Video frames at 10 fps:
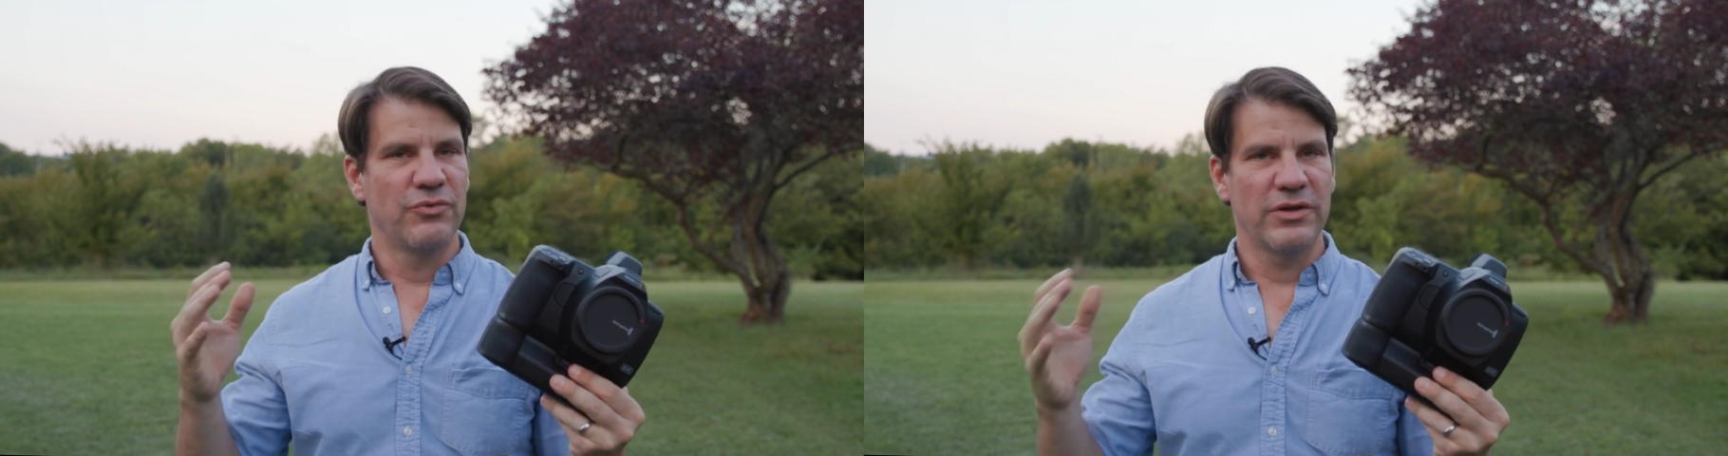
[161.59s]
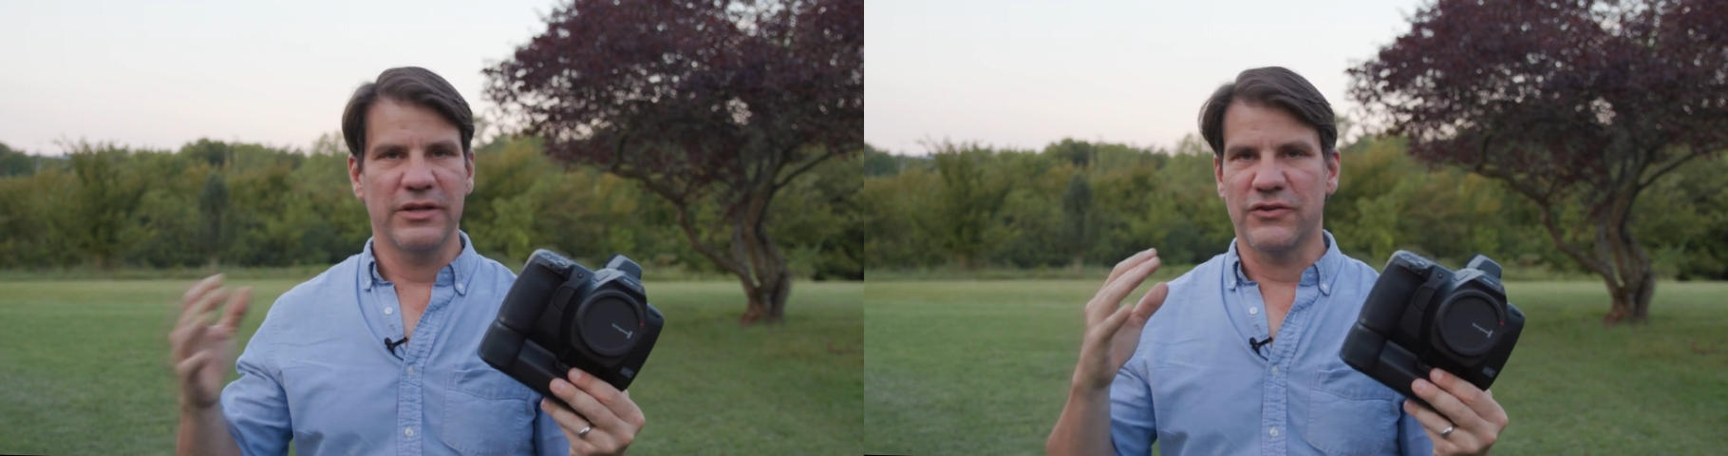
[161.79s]

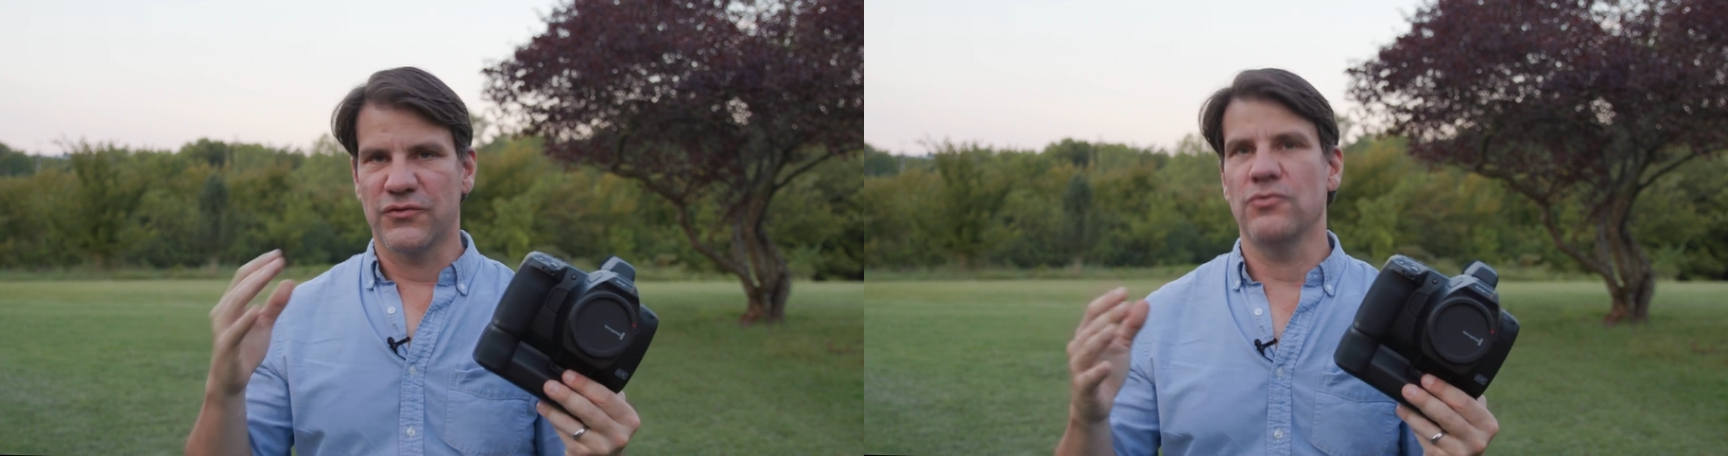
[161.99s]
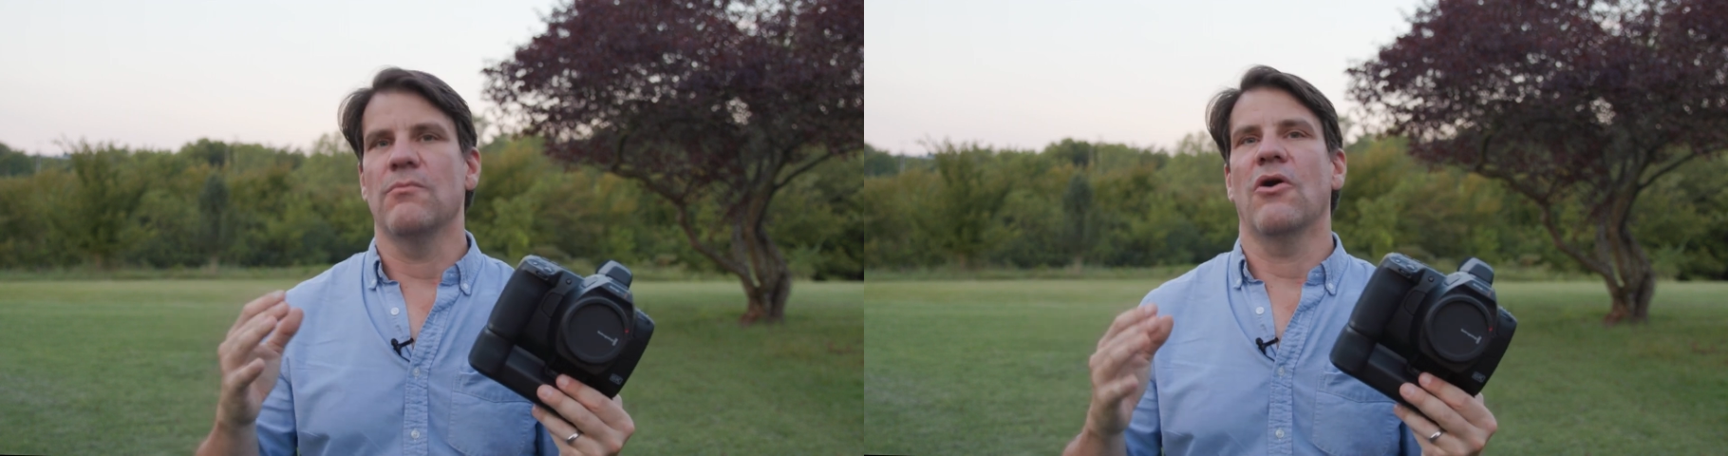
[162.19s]
really
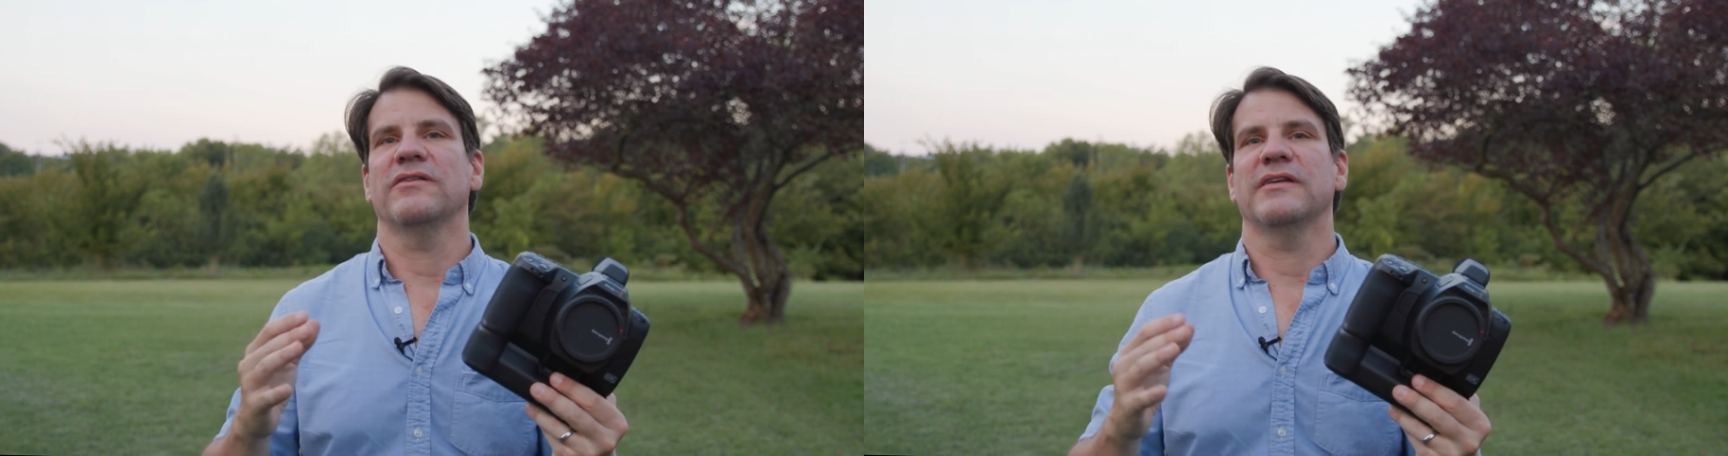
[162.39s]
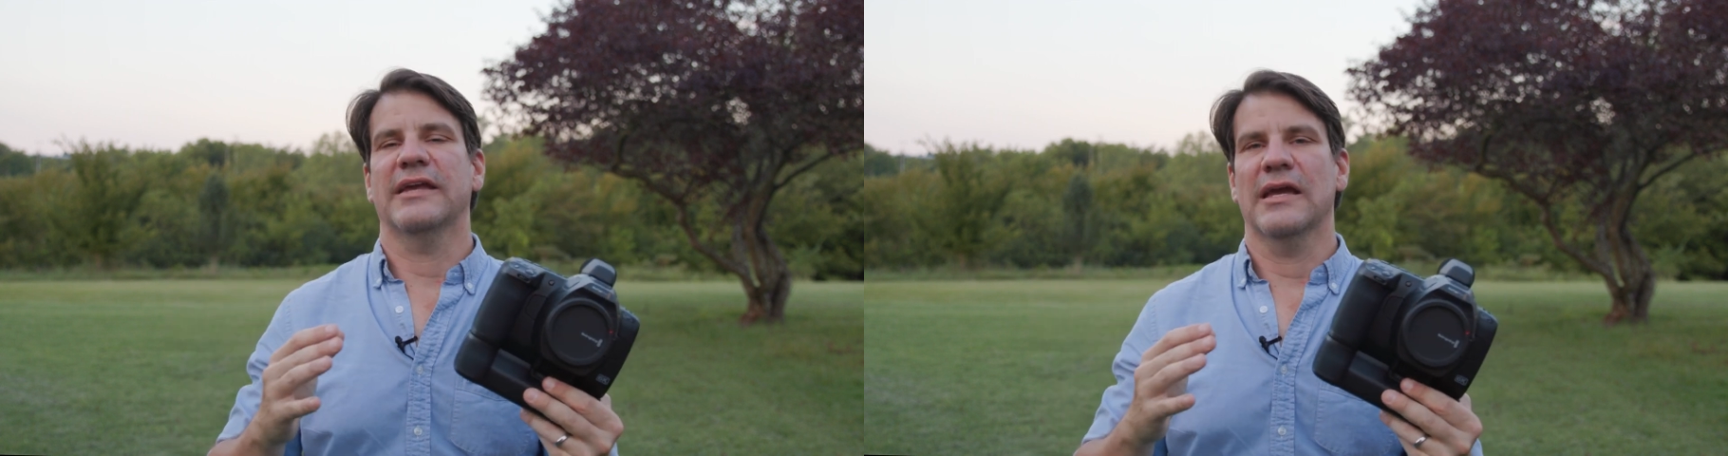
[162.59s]
true
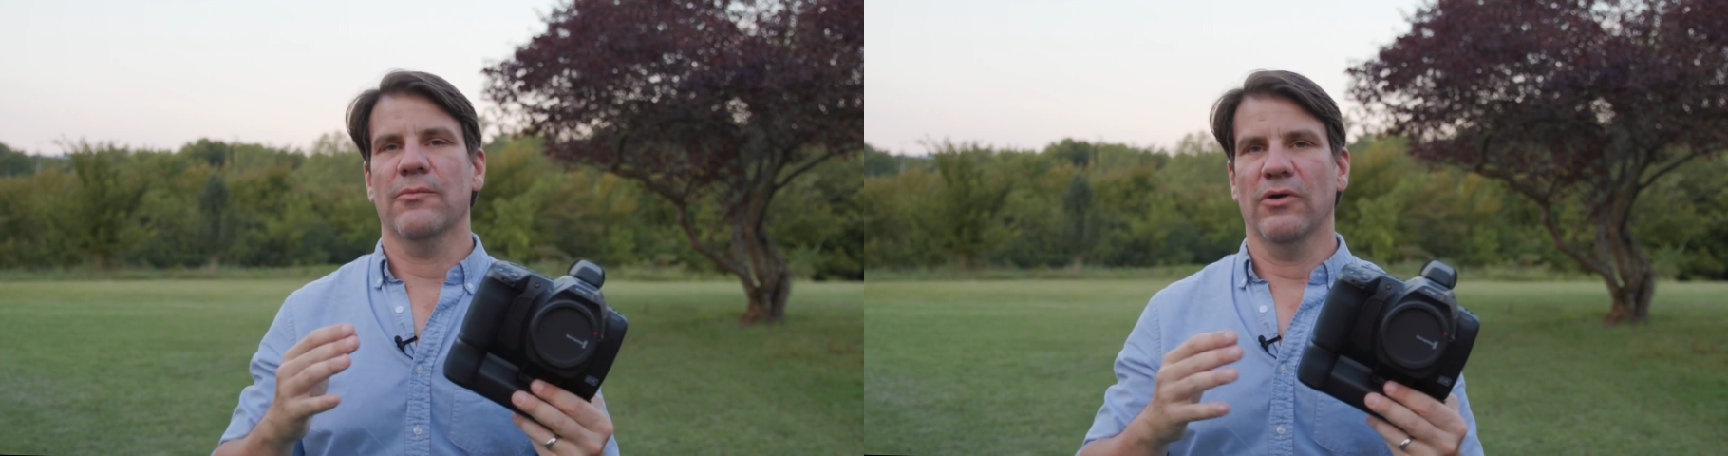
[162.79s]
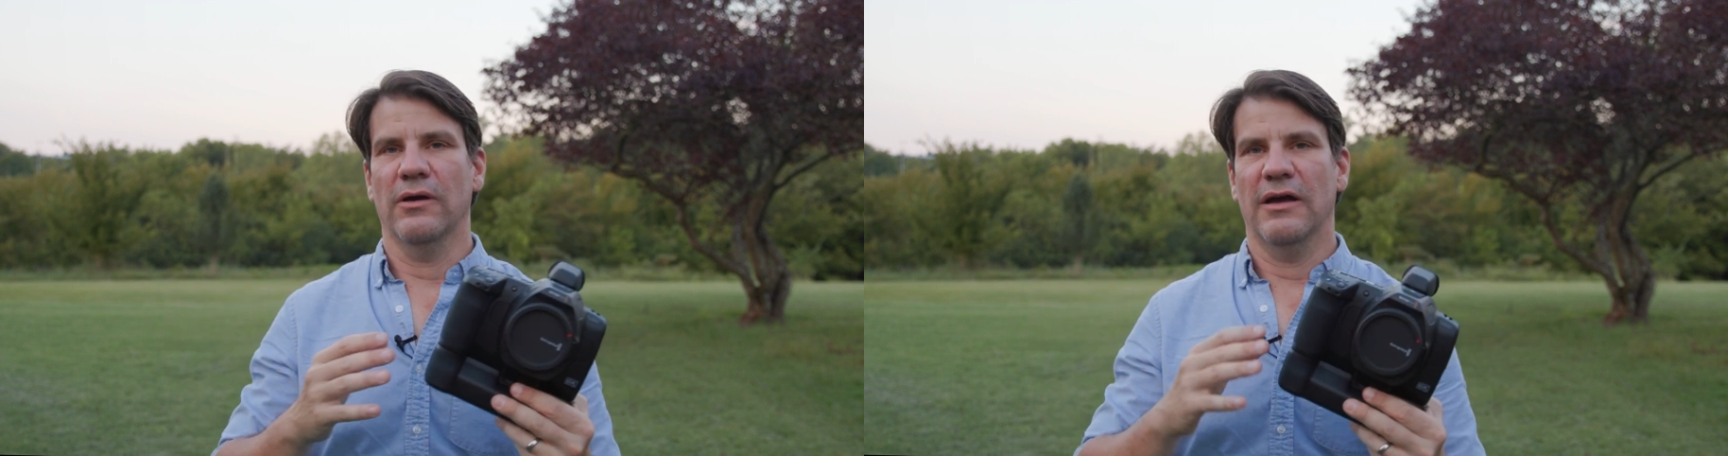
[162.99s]

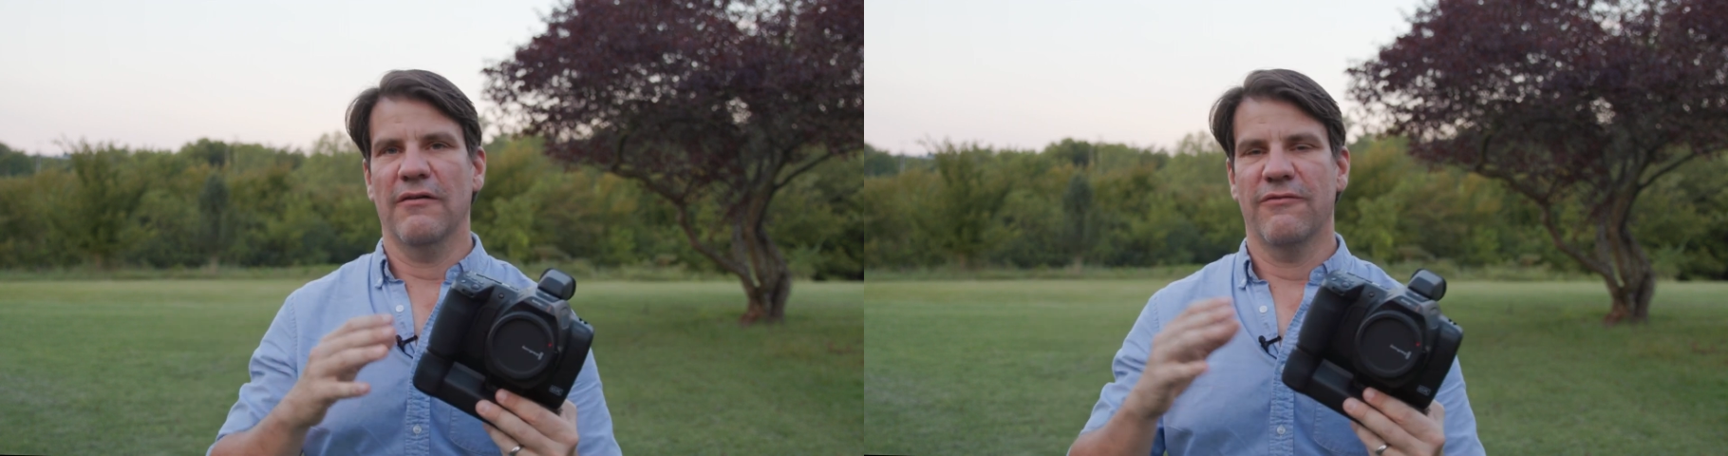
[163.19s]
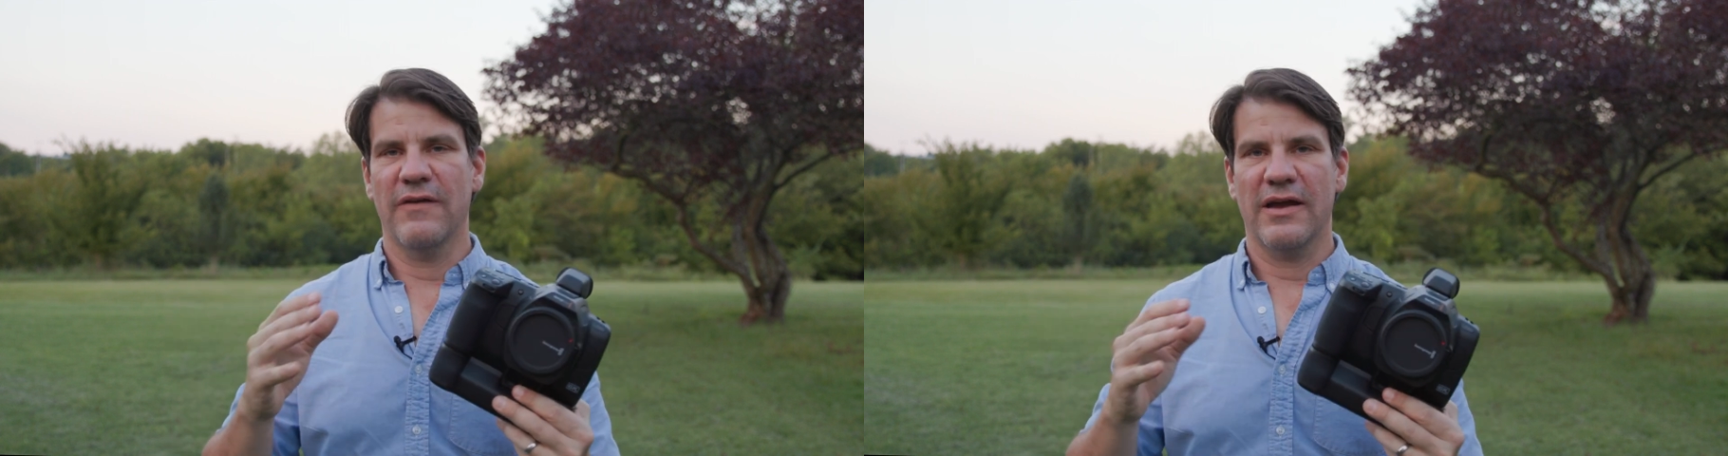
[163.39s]
multi-camera
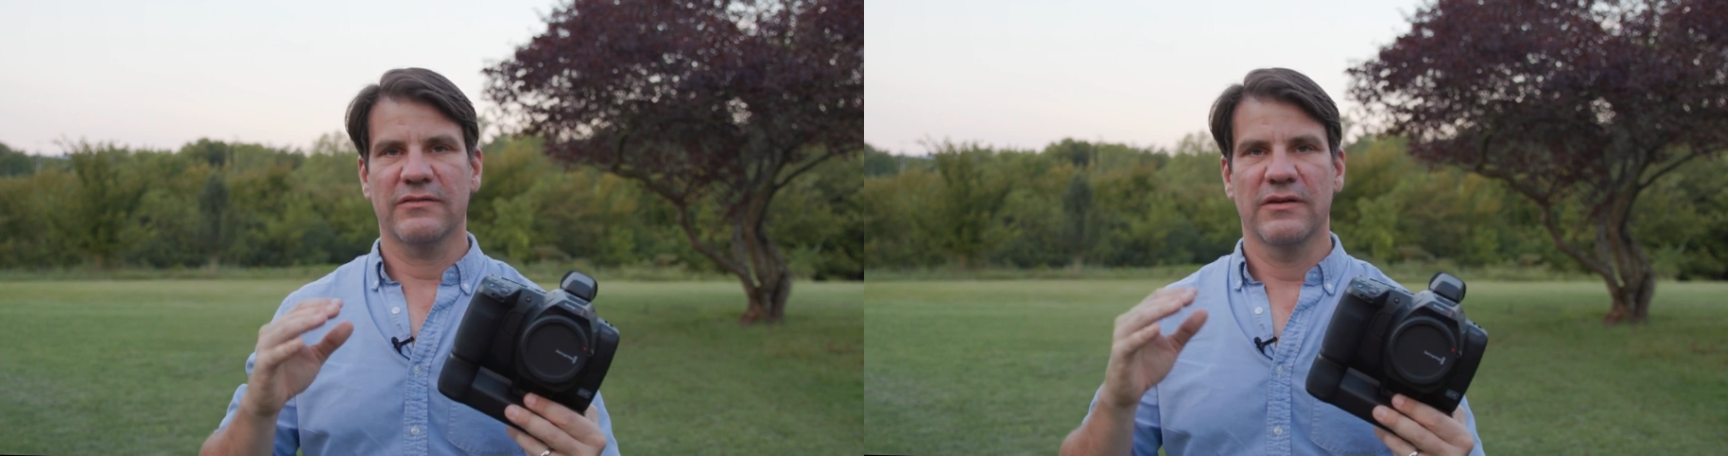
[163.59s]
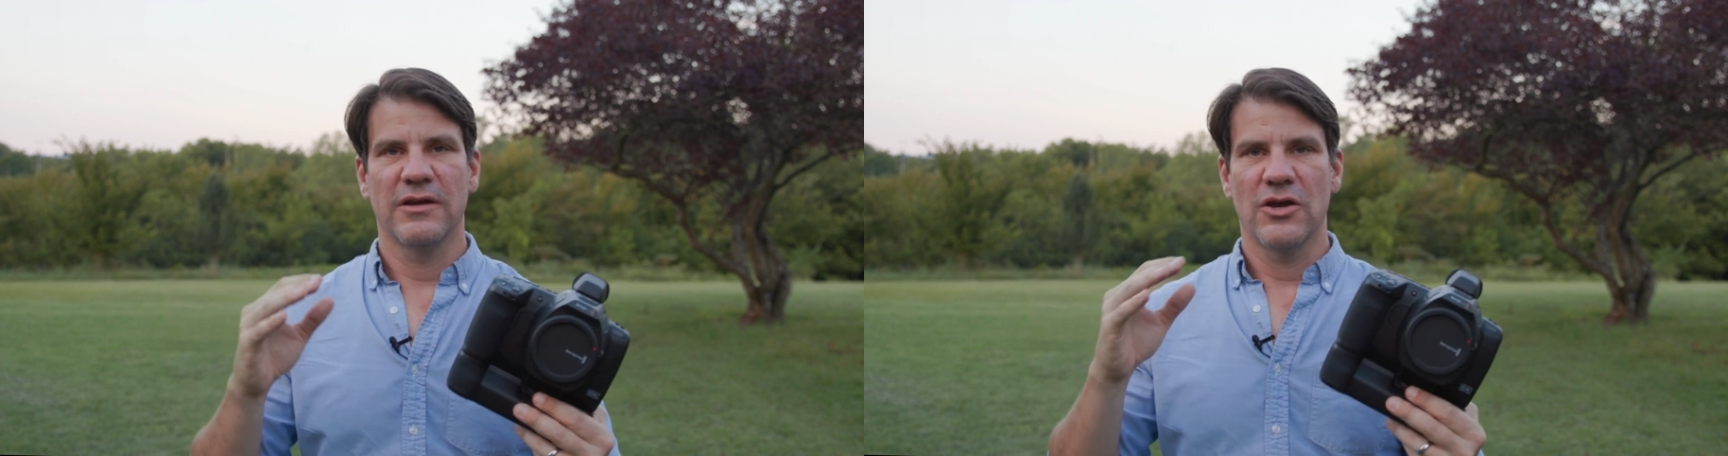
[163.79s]
effect